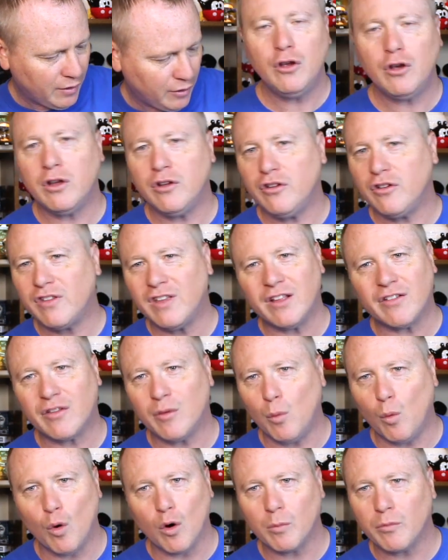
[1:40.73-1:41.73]
that you can just get
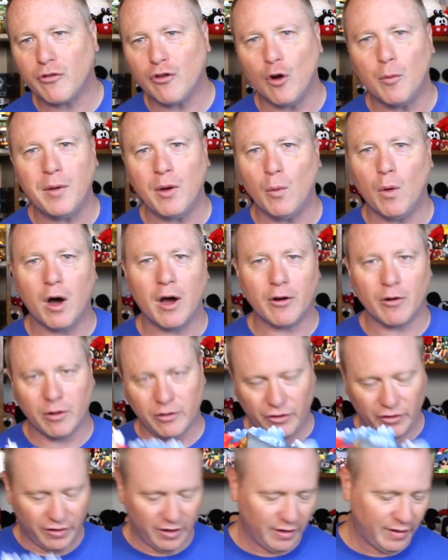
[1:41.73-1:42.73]
some warm soapy water and
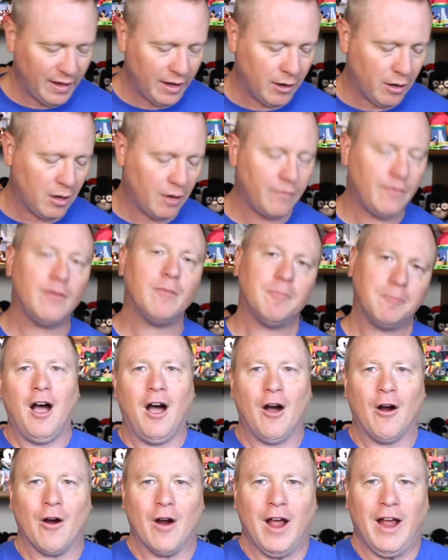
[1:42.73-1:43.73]
just get that off.
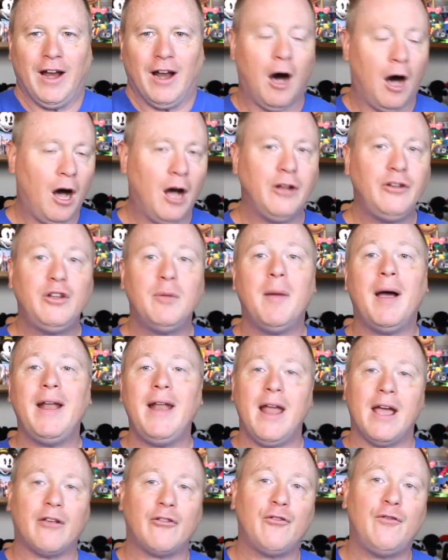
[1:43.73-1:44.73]
All right, on to my
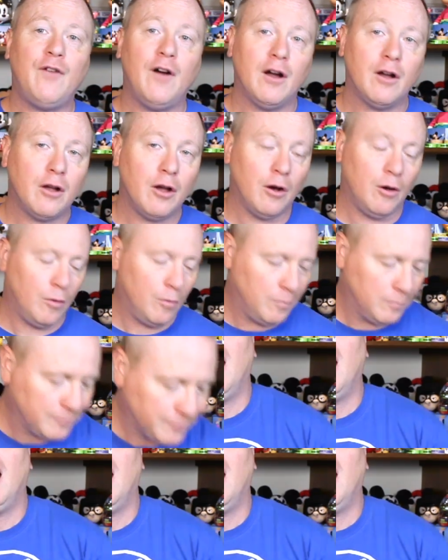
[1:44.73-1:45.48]
next Funko.